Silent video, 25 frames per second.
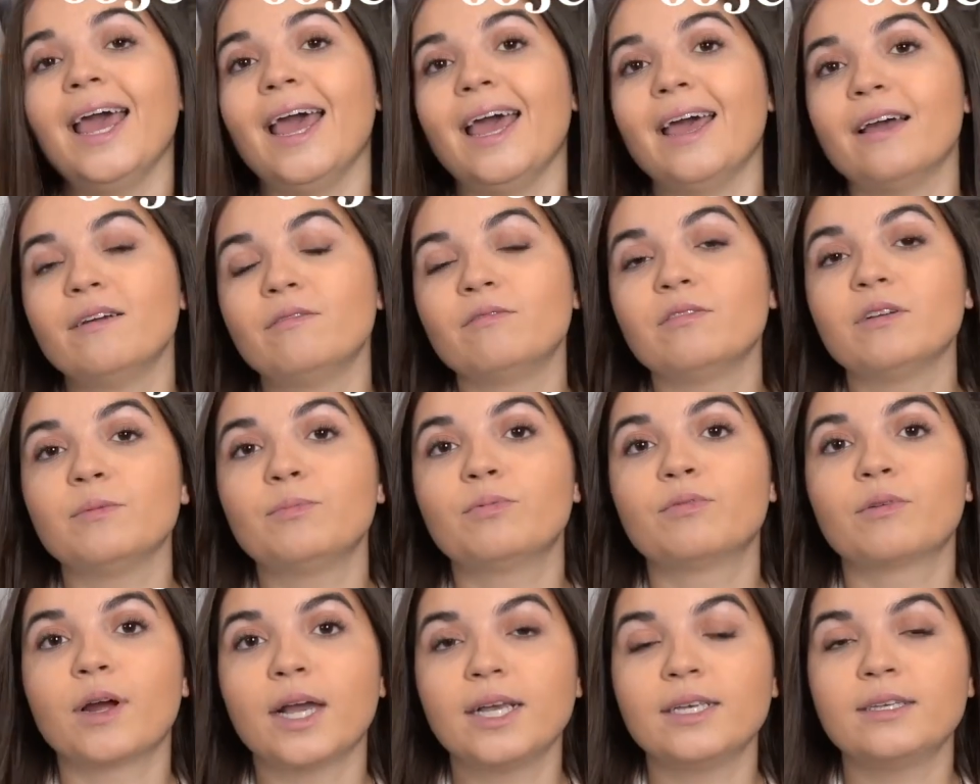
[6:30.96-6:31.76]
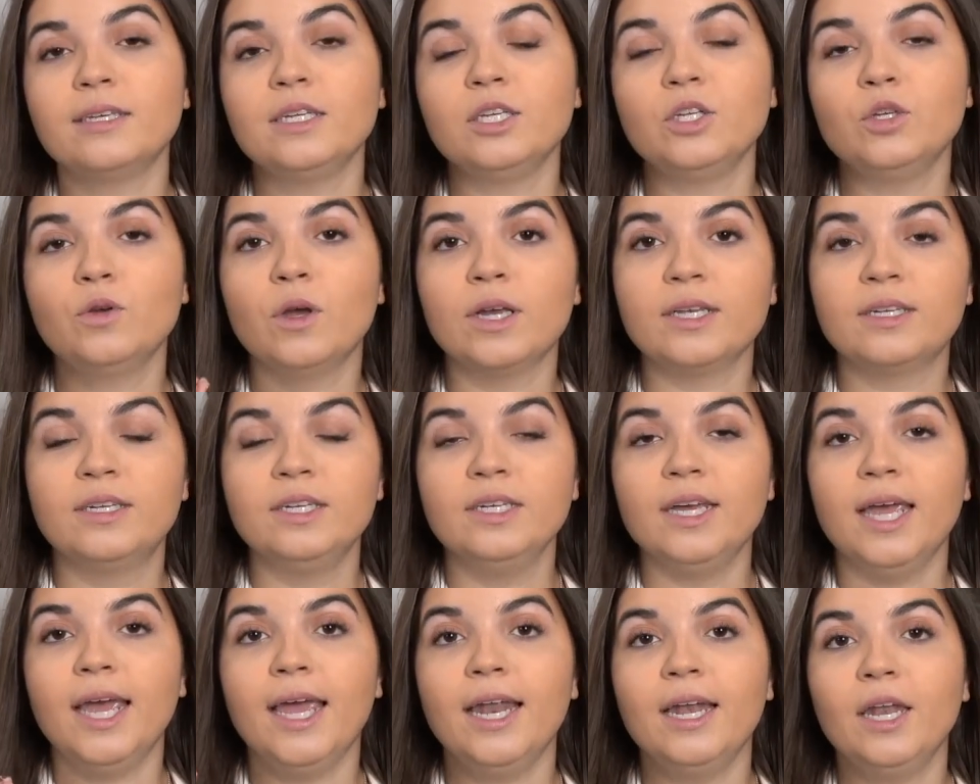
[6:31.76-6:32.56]
every price in
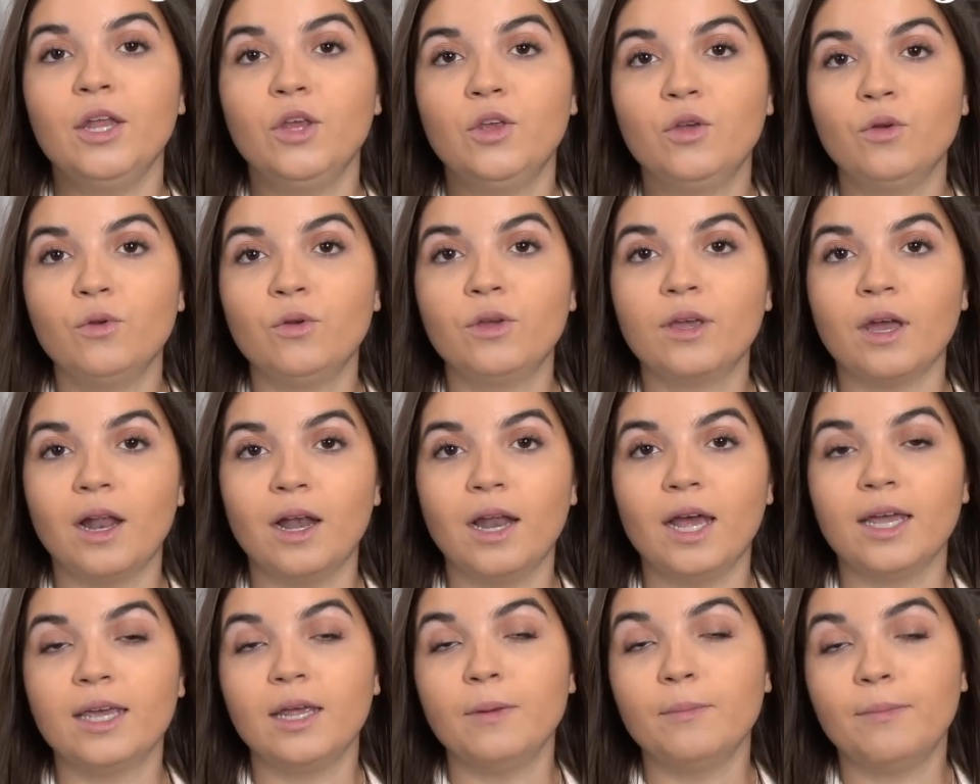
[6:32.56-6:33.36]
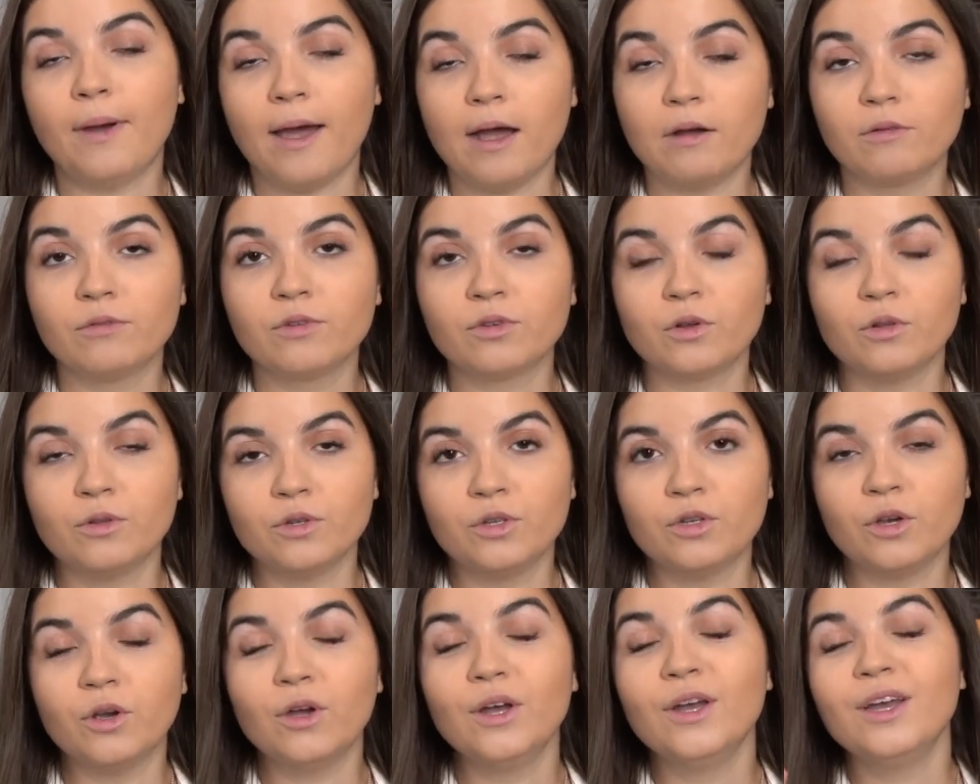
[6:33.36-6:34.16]
USD and like in pounds
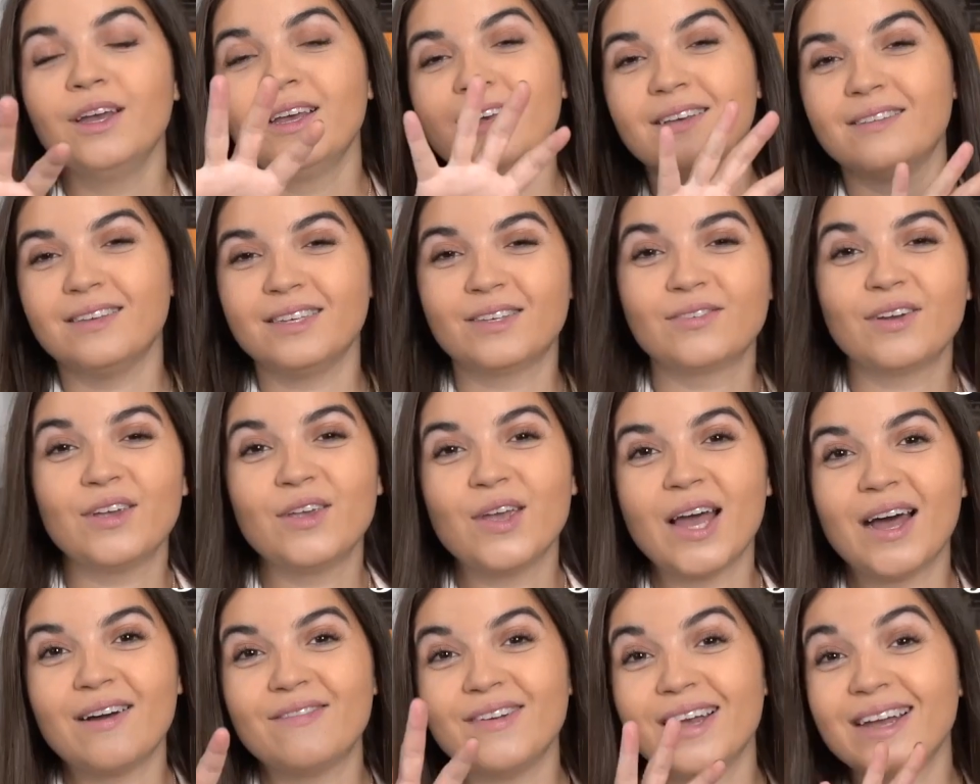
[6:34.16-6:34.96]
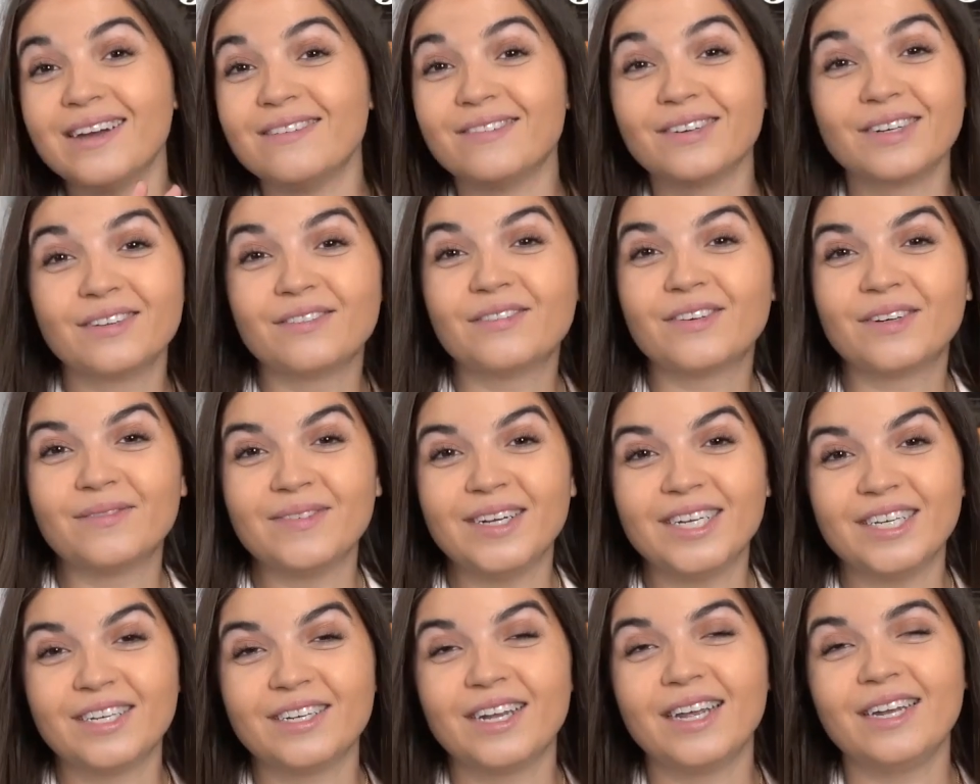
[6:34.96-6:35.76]
also. This way you have every
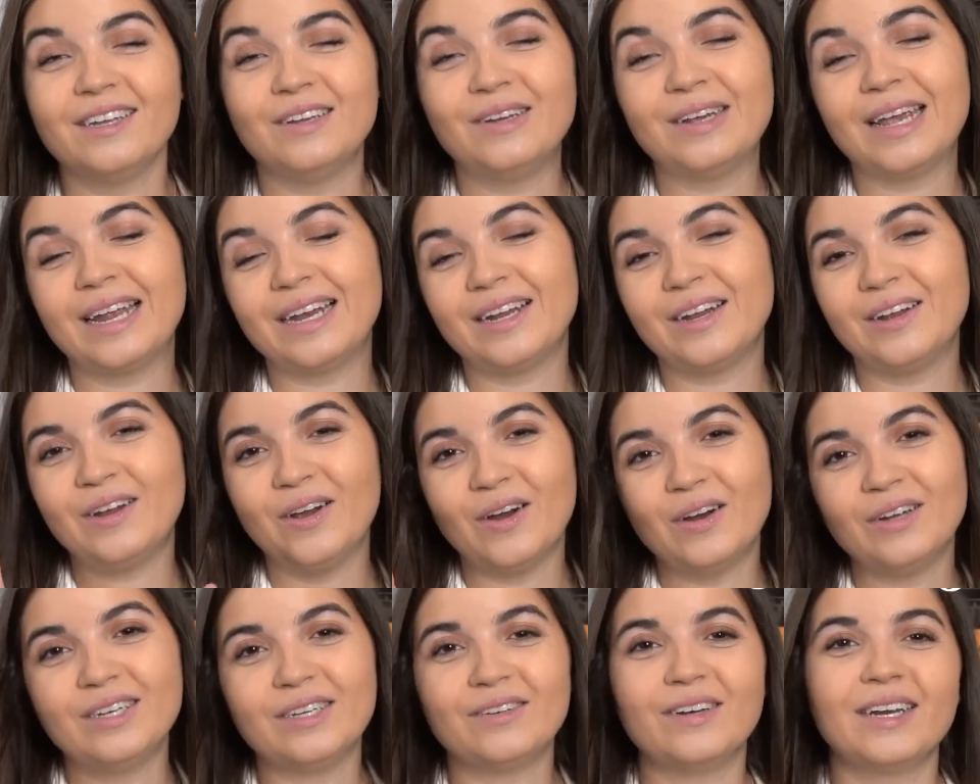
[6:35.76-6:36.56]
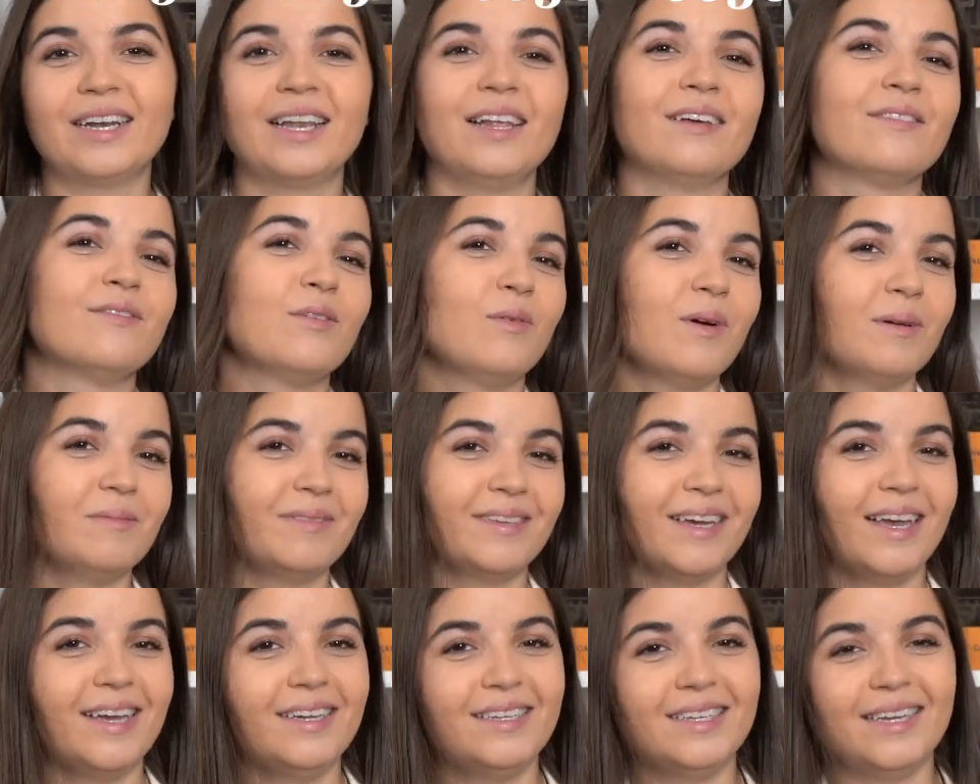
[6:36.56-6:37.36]
information and you can go directly on the
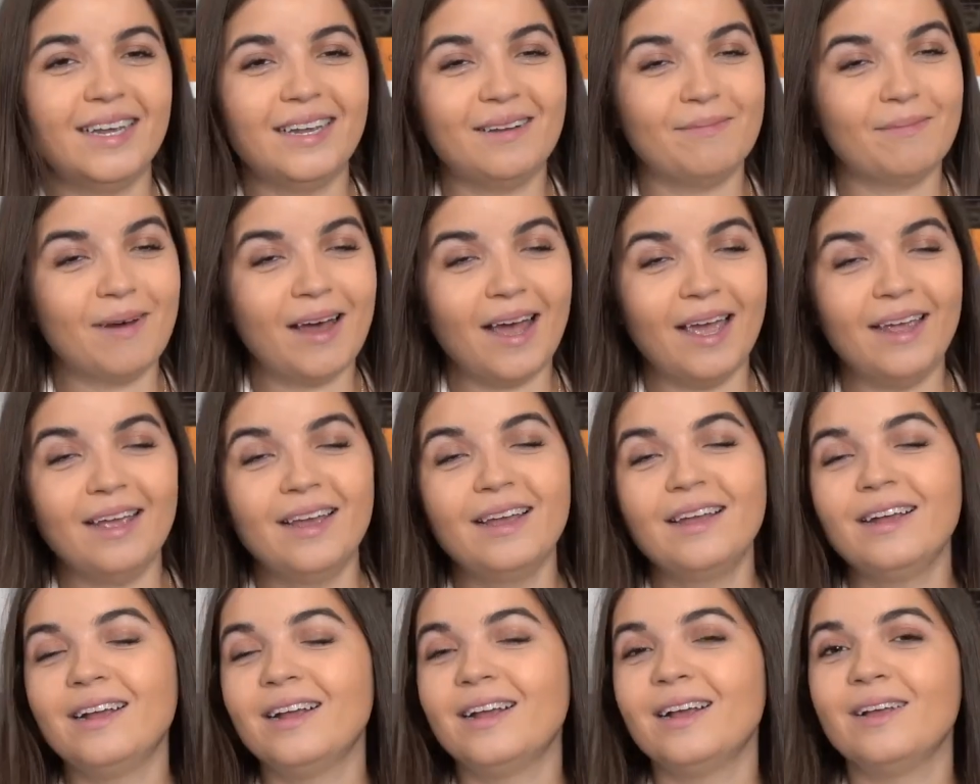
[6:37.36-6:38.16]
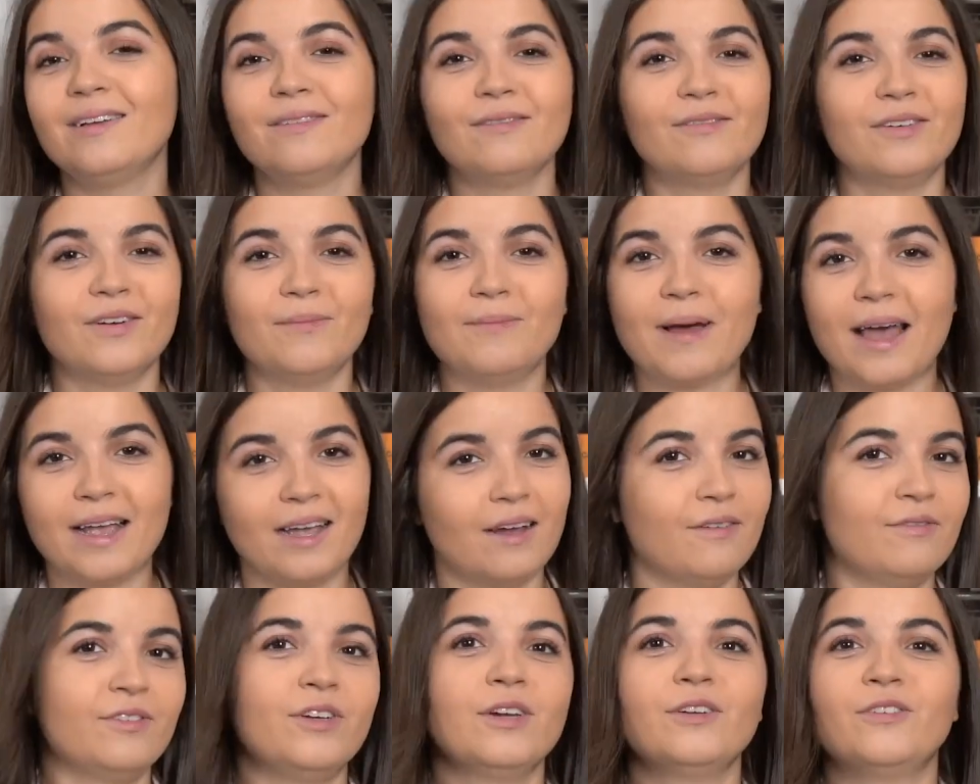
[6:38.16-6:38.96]
website and buy the bag
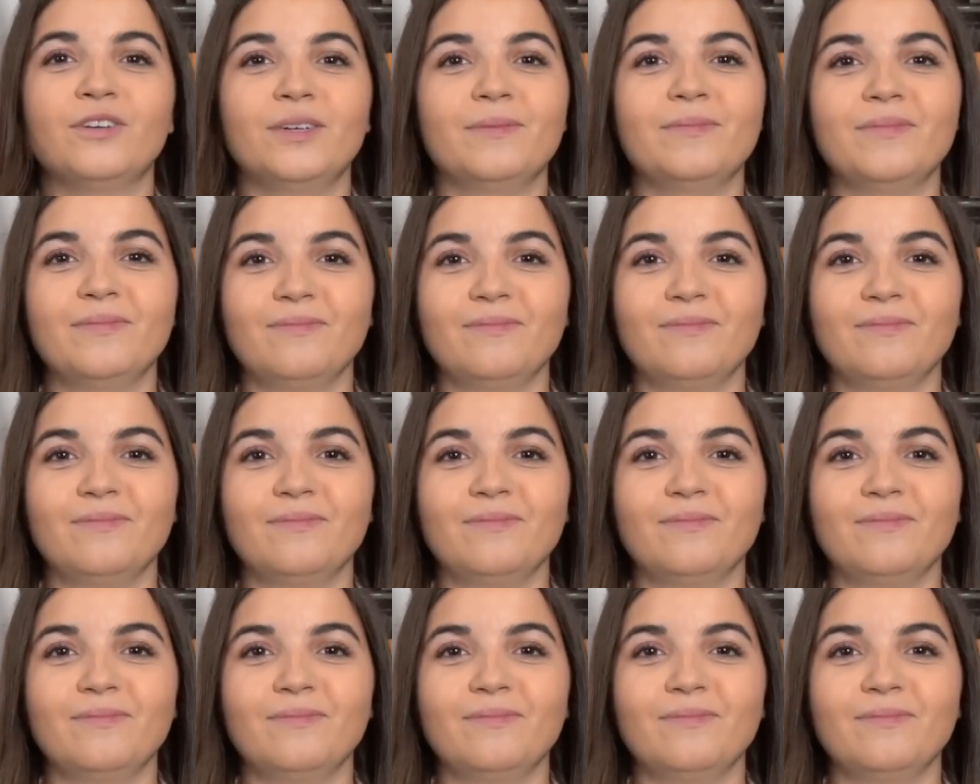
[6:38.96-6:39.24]
of your dream.